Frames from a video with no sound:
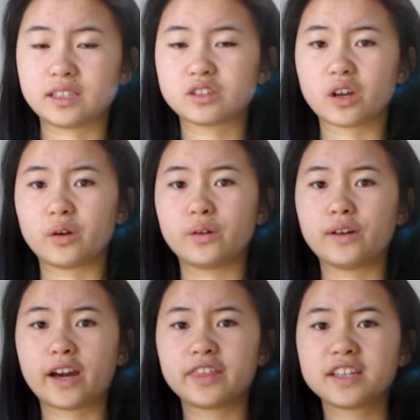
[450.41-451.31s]
So
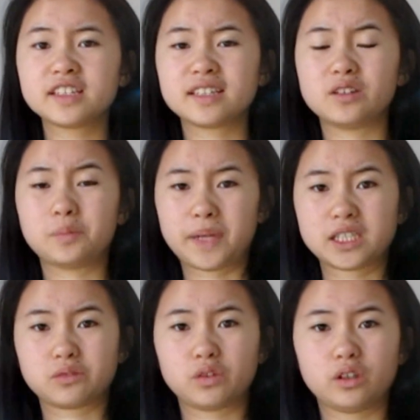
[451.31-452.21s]
I think you're
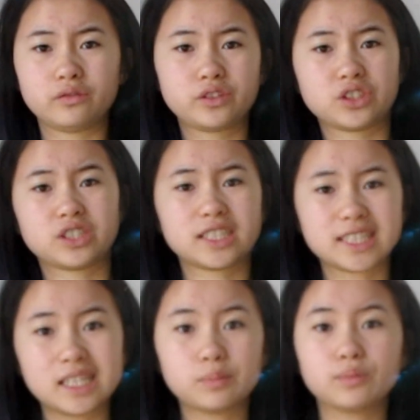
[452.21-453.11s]
better off just to
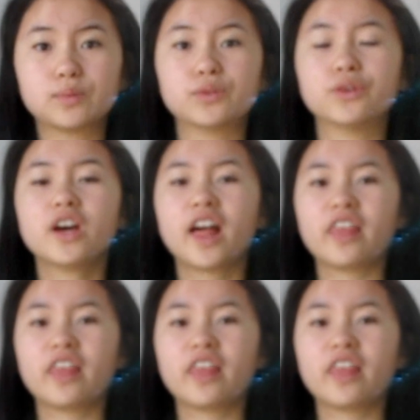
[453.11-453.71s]
sleep more